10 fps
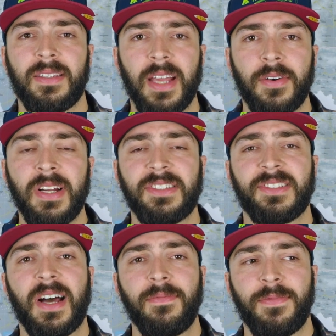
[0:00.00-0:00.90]
There is
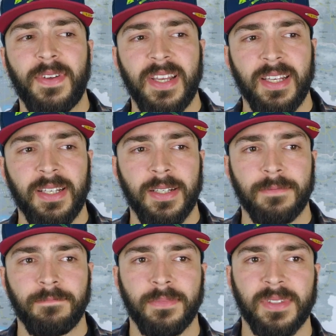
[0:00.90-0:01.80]
something
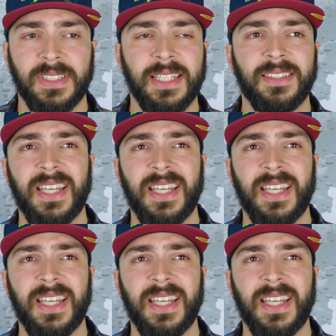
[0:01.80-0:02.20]
that